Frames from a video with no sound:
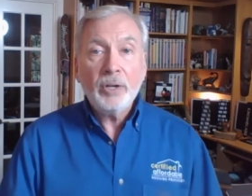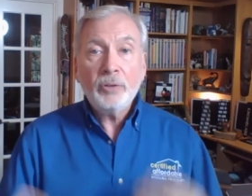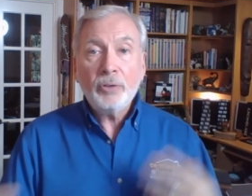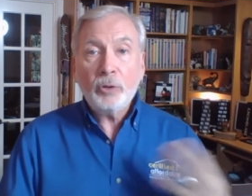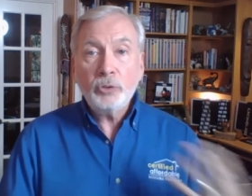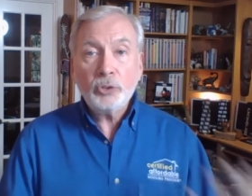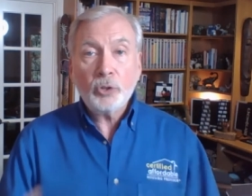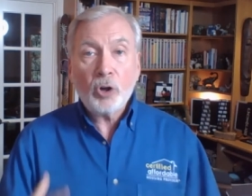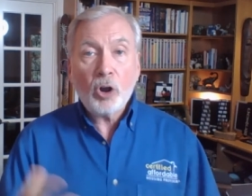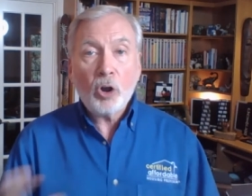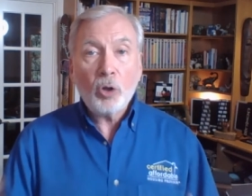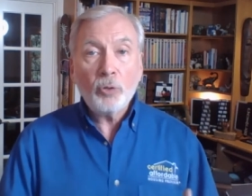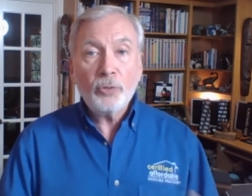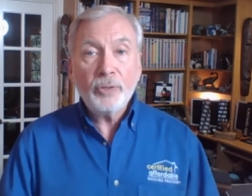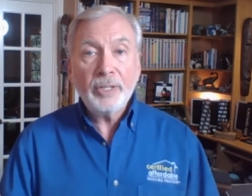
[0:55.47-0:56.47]
Those are
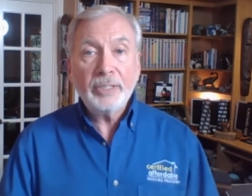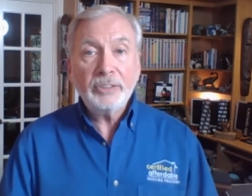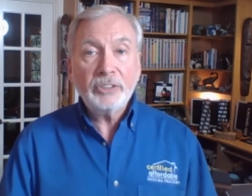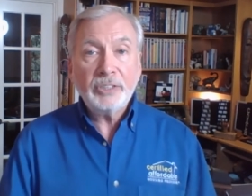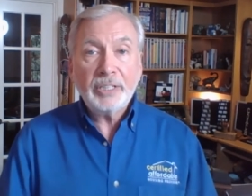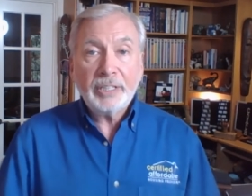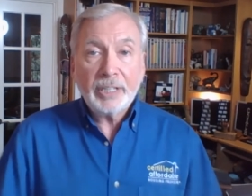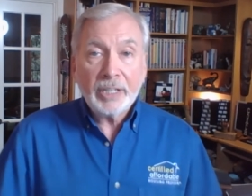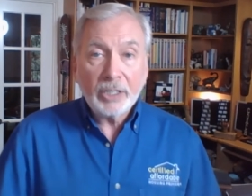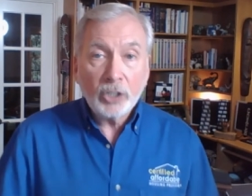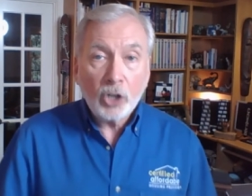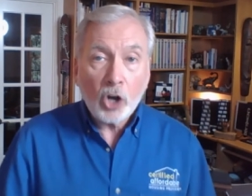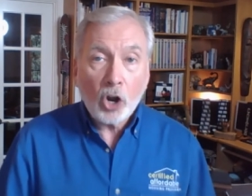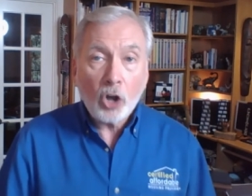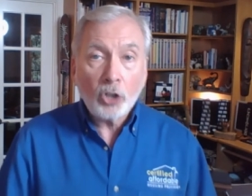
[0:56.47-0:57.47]
all things that can
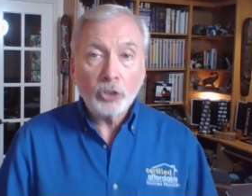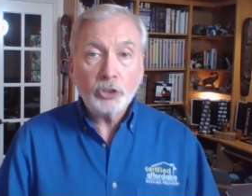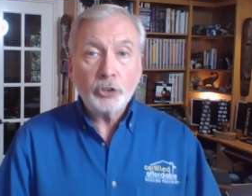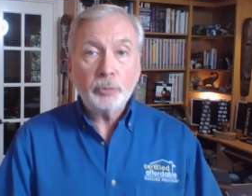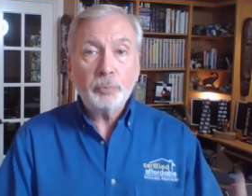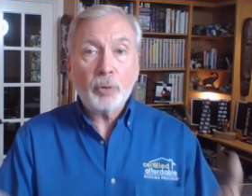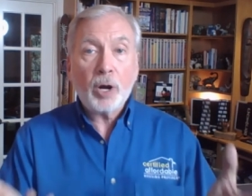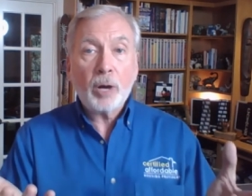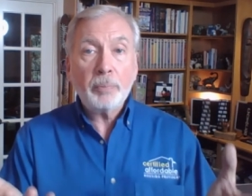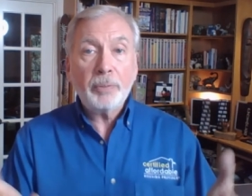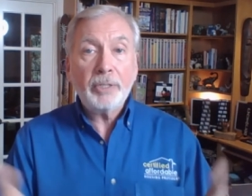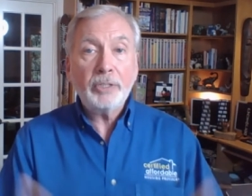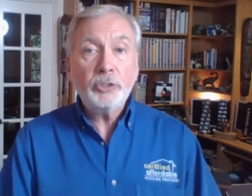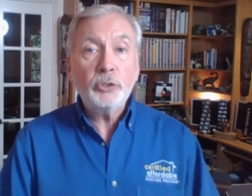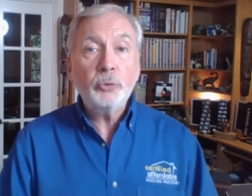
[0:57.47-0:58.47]
cause your
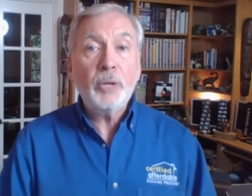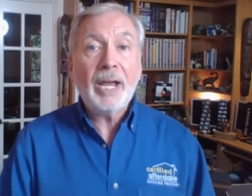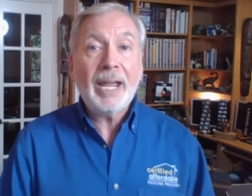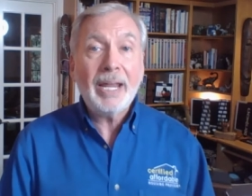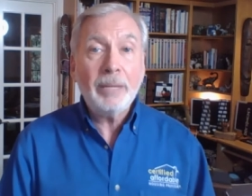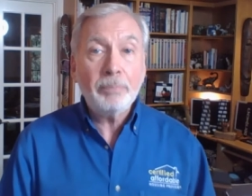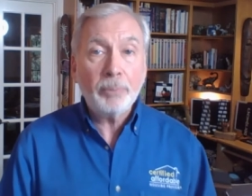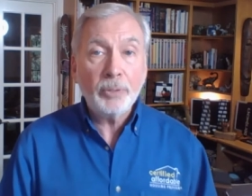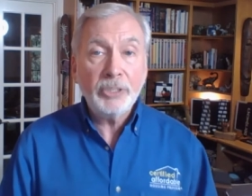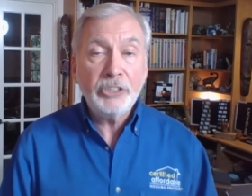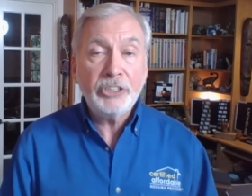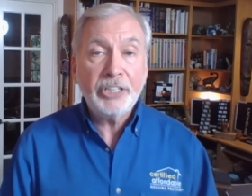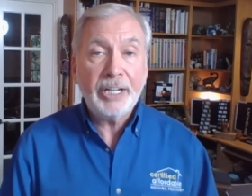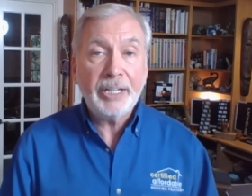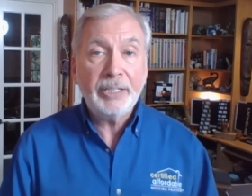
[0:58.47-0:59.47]
property to
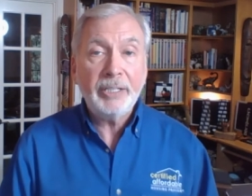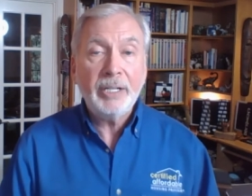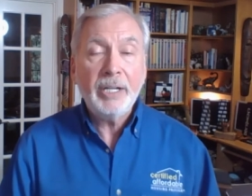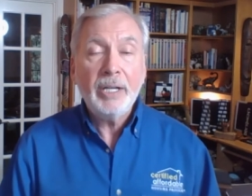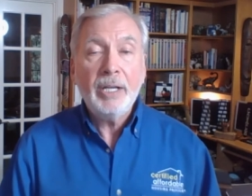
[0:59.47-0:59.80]
appreciate.